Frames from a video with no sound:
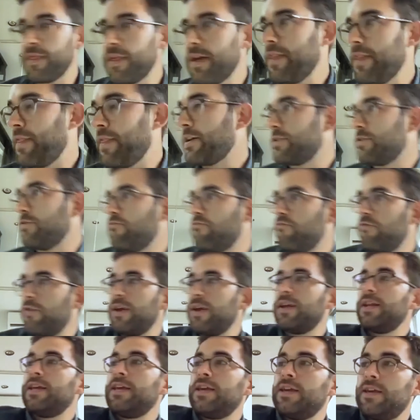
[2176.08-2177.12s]
that's a
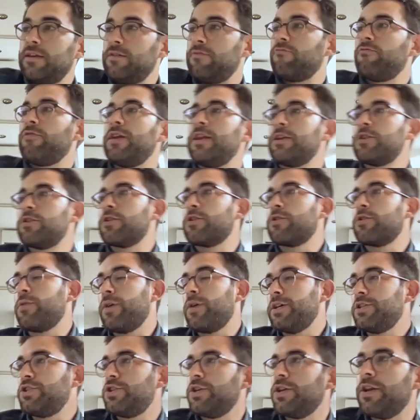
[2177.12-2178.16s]
really, really good
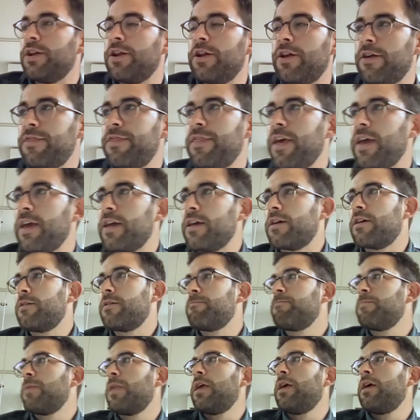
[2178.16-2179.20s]
question. And I think
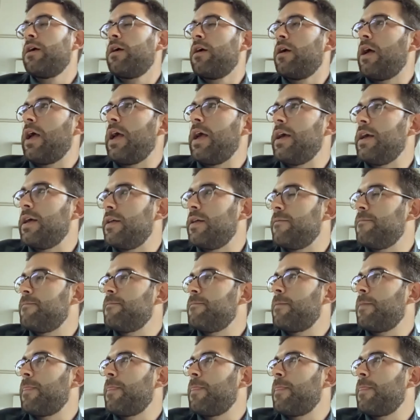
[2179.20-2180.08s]
it's